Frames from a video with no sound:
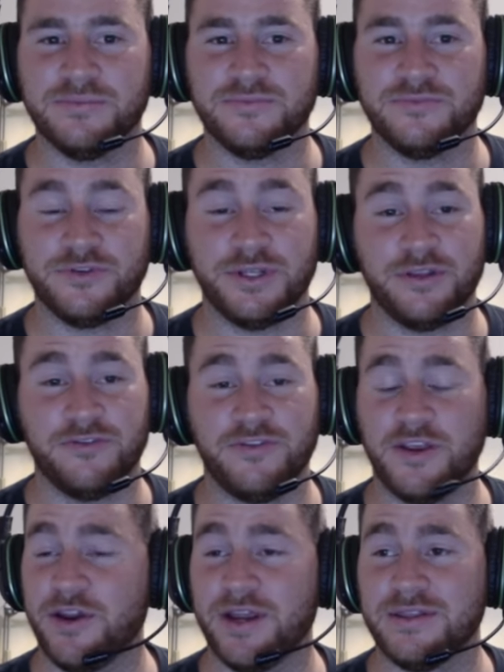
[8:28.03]
for either
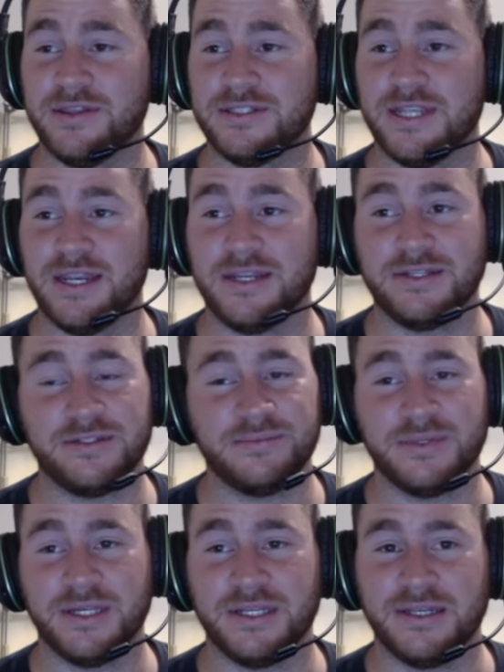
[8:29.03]
figuring out these settings,
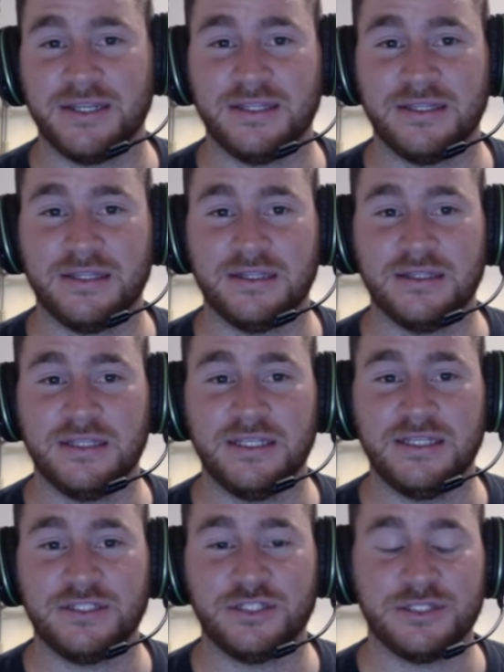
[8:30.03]
but in the
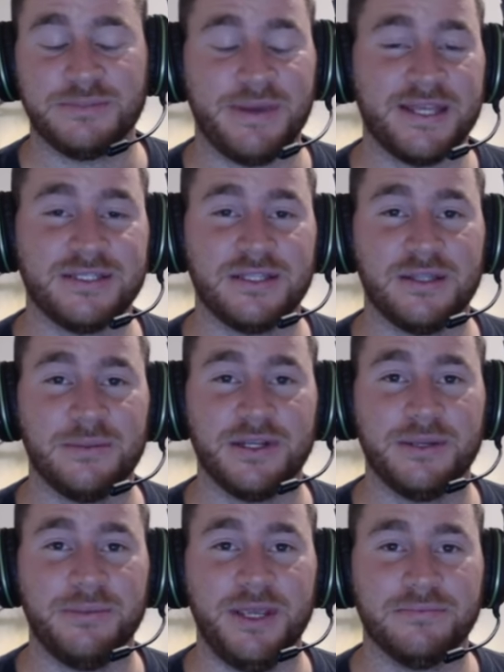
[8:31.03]
least just passing them on
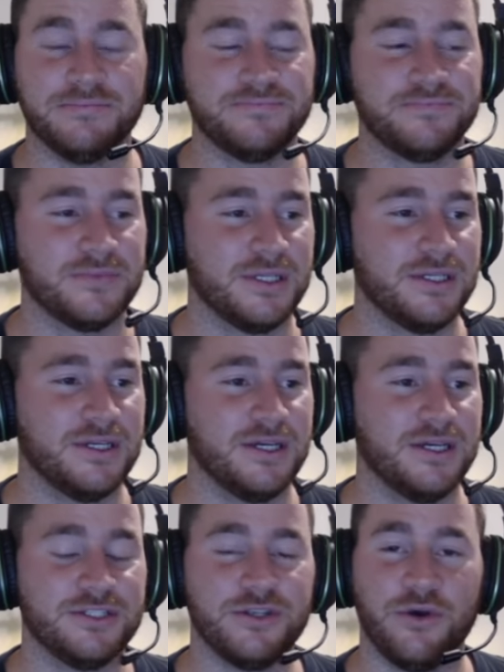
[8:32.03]
to me.
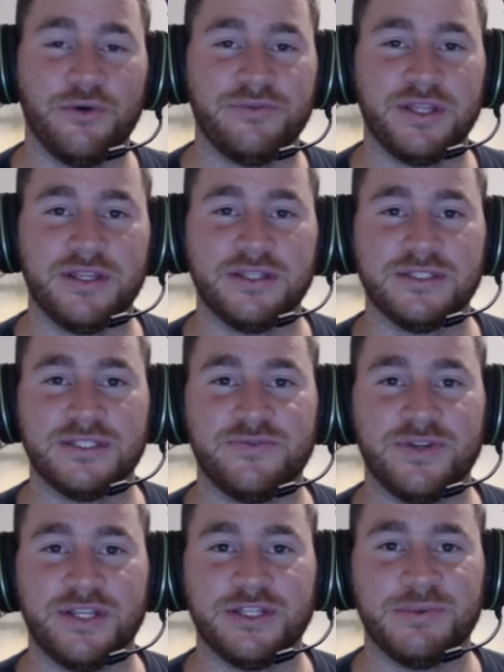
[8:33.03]
So hopefully this
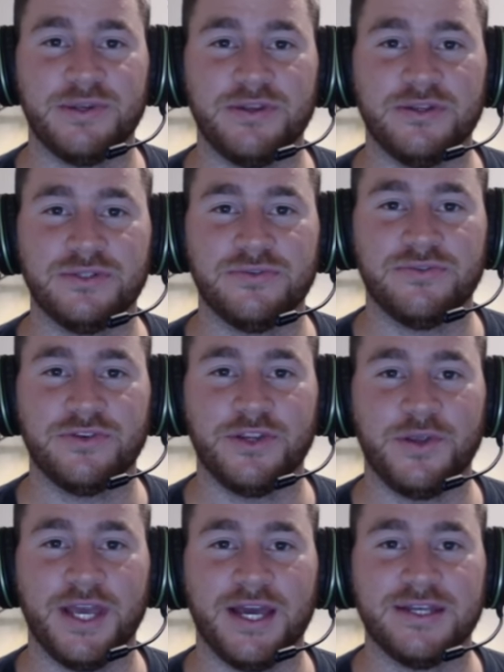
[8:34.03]
video has been useful for
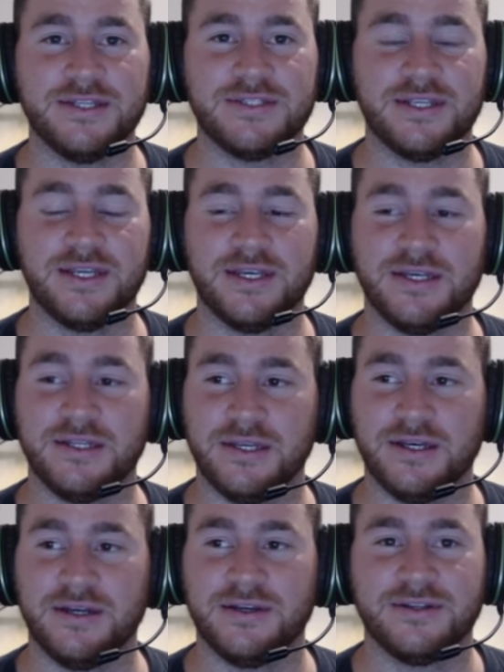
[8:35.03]
you guys, and
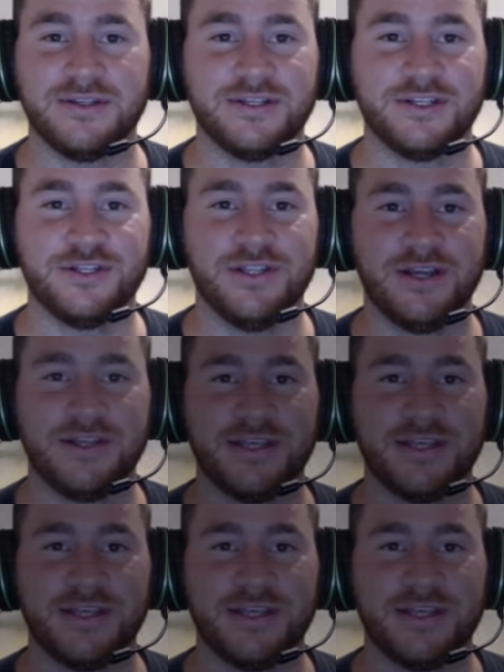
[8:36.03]
good luck,